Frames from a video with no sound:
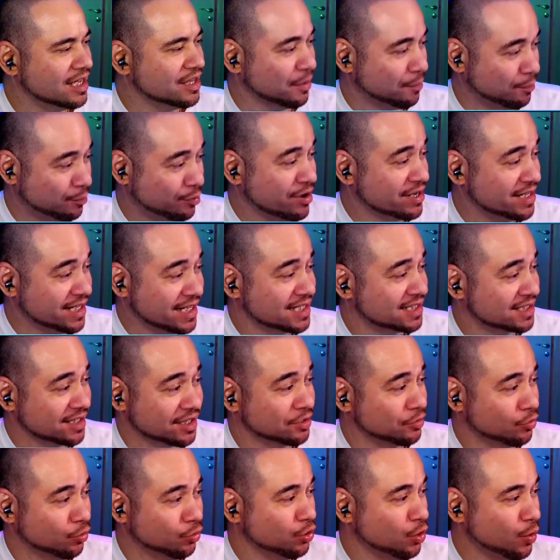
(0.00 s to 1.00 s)
printing is done
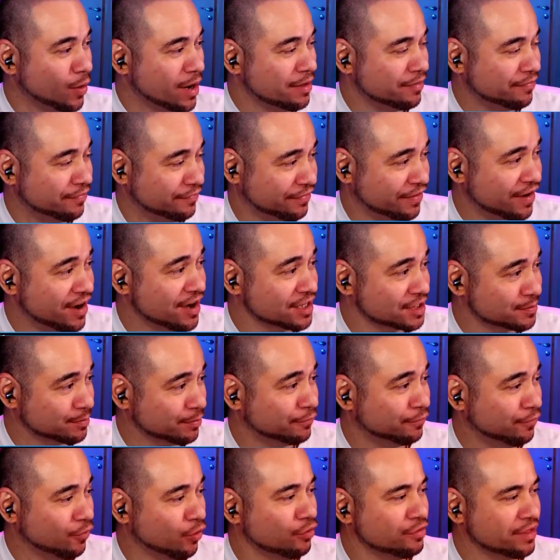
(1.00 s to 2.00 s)
all the way first
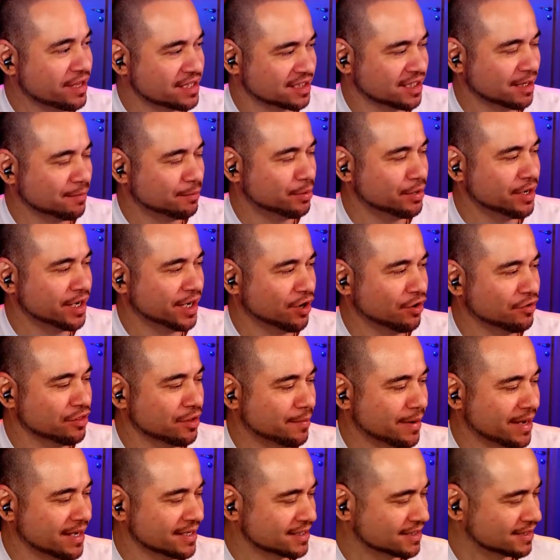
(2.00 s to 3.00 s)
before they start putting it on the
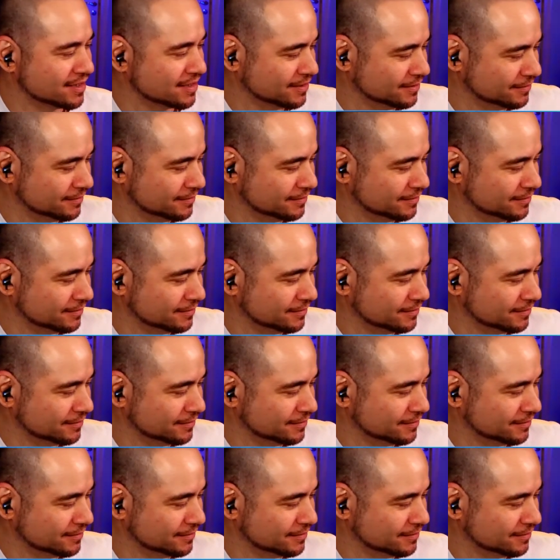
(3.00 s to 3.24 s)
base.